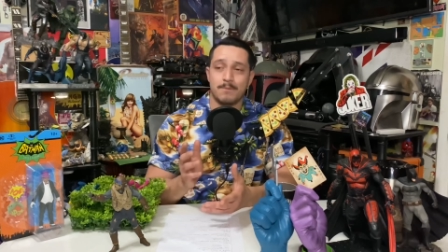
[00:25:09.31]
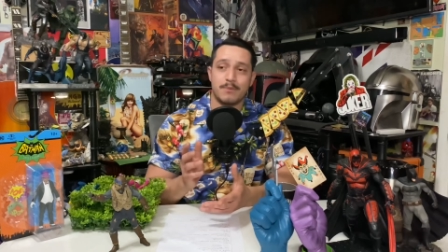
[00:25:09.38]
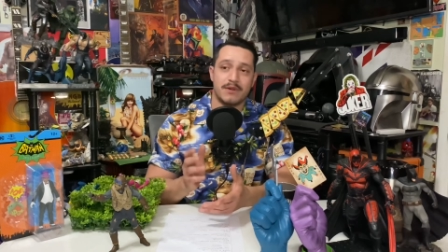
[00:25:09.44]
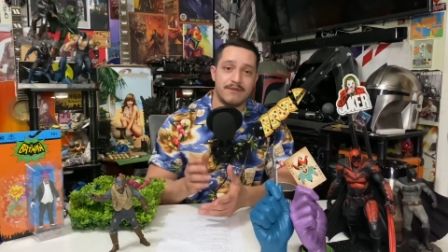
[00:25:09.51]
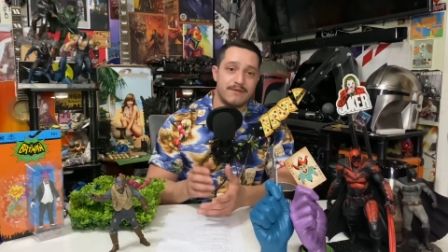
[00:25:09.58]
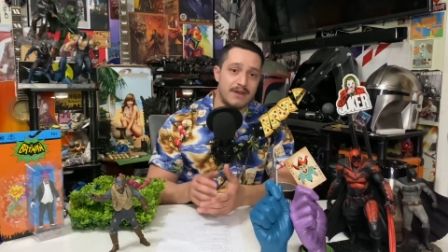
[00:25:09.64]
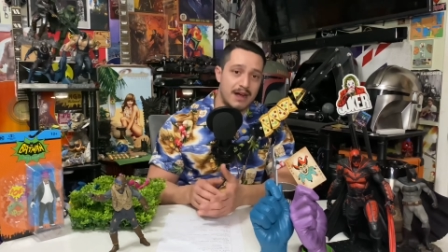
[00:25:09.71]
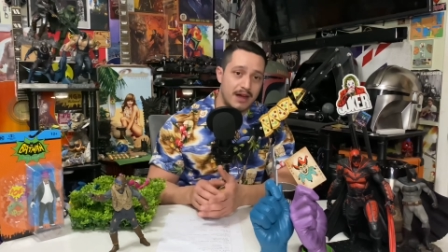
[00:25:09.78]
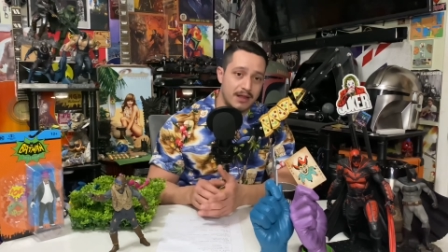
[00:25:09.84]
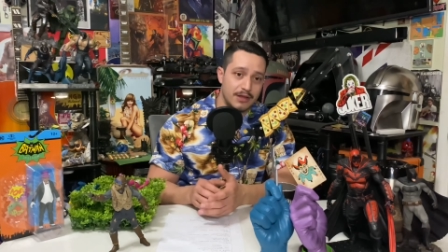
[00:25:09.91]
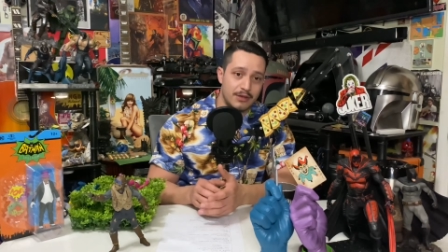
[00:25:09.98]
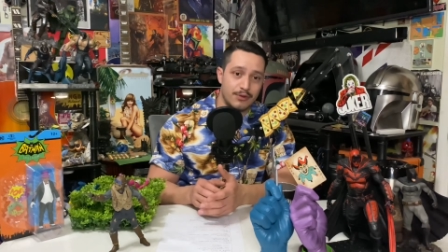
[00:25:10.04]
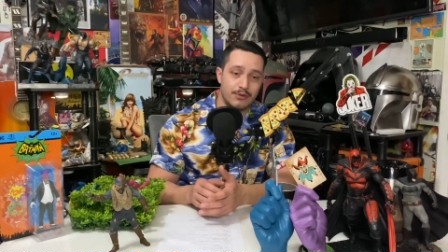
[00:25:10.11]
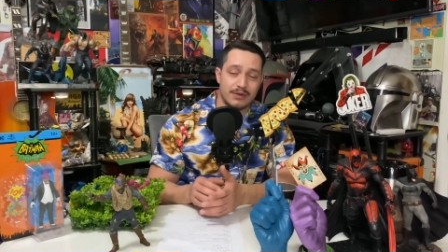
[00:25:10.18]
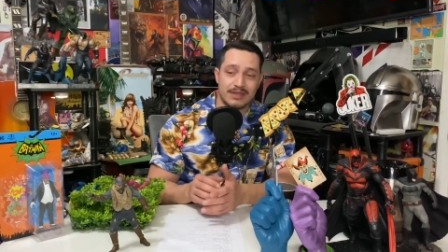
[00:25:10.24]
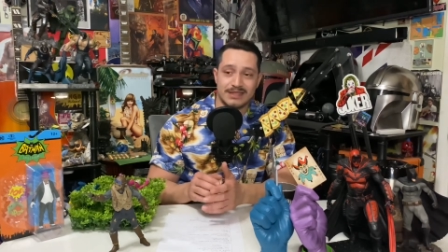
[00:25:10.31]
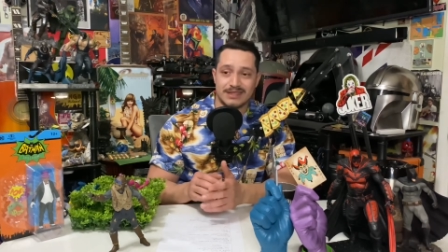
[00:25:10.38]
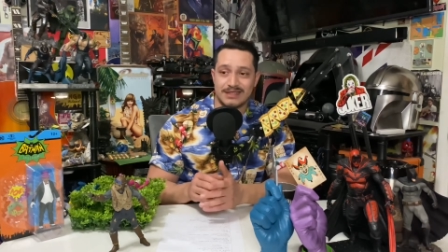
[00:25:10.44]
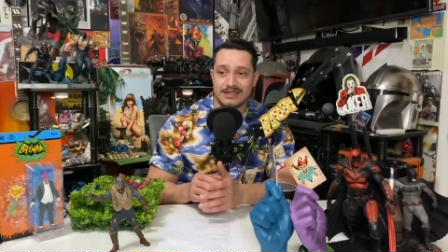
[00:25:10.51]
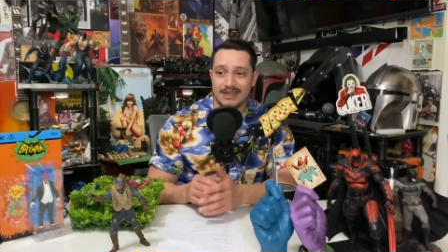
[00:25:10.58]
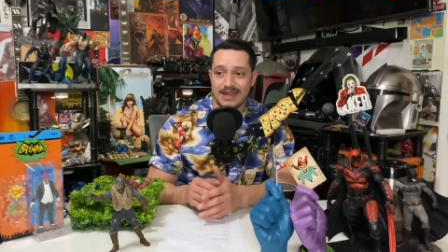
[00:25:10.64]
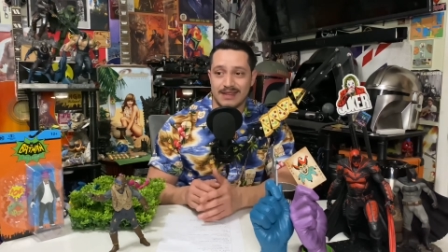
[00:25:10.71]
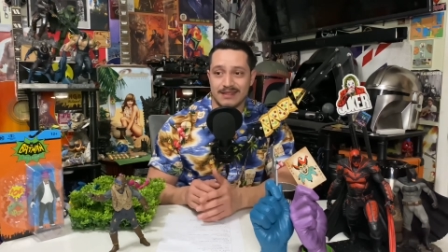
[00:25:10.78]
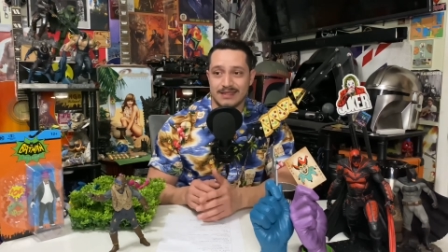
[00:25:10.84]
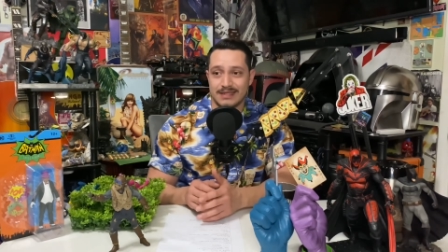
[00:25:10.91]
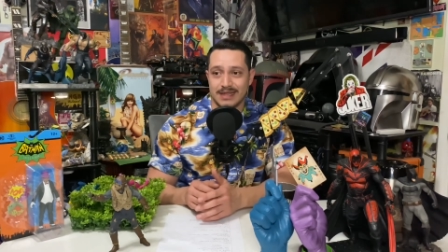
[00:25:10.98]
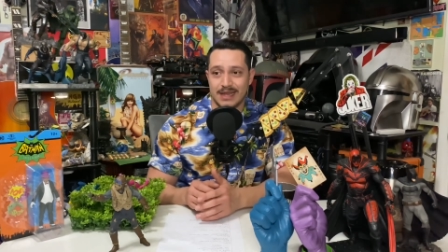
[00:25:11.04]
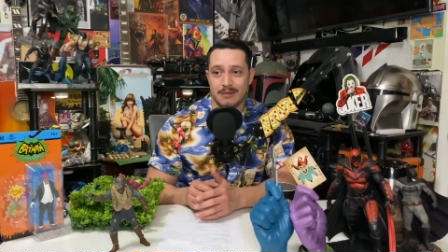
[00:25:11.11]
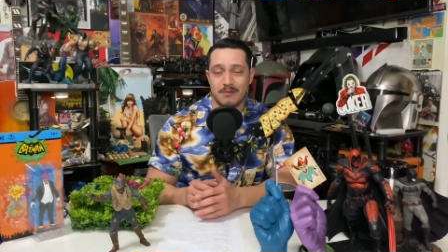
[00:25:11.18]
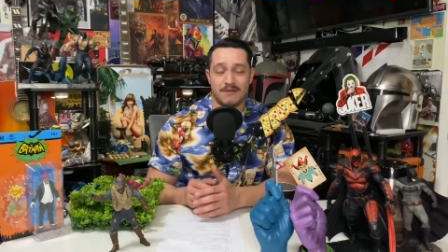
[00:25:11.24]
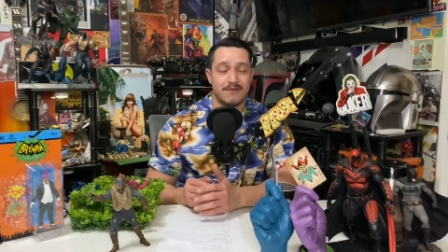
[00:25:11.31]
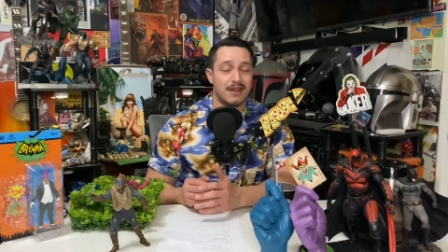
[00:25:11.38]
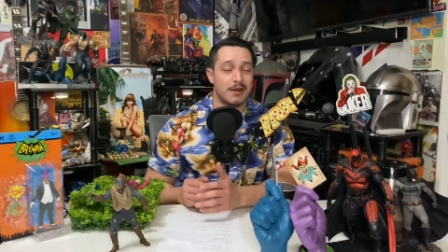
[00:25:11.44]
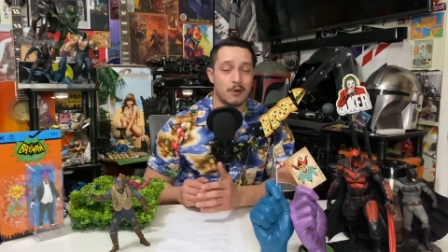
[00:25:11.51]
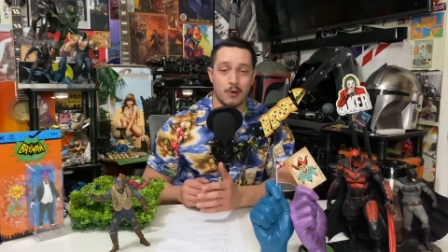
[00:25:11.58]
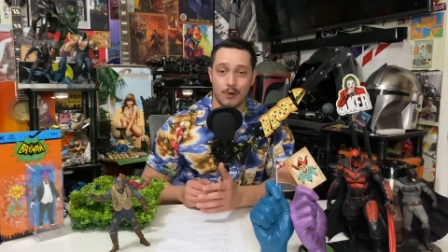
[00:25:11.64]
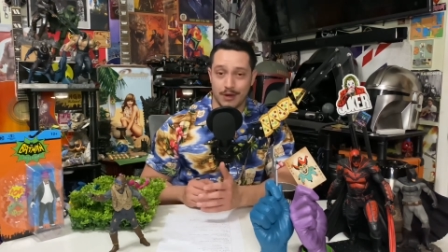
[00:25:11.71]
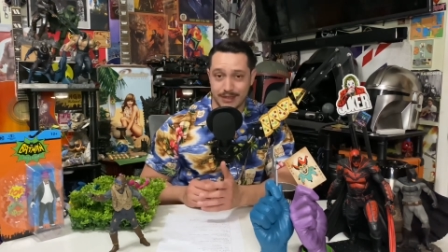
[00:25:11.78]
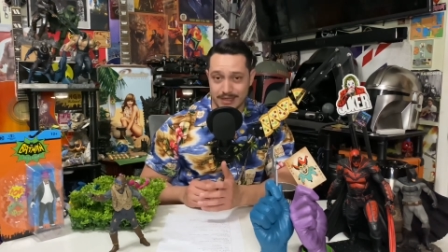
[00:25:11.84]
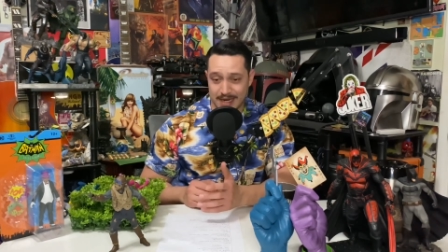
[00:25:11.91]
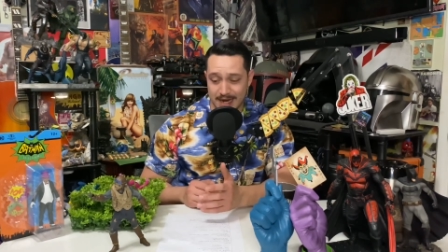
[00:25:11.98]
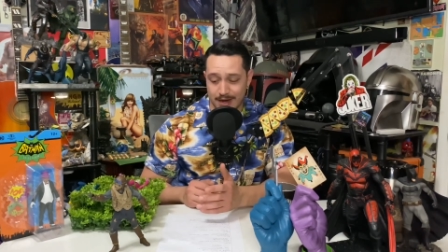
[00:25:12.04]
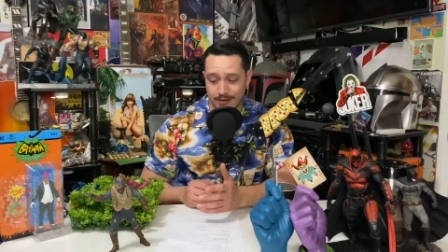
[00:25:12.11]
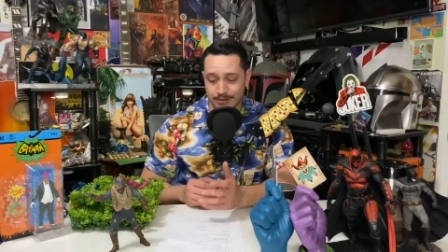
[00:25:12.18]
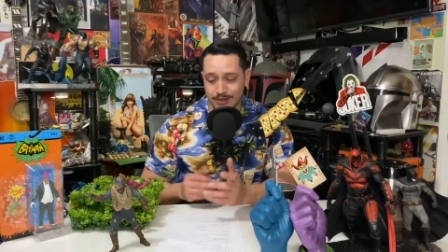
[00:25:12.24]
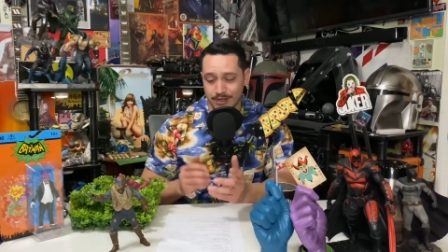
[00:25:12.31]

but value is staying the same, if not going down.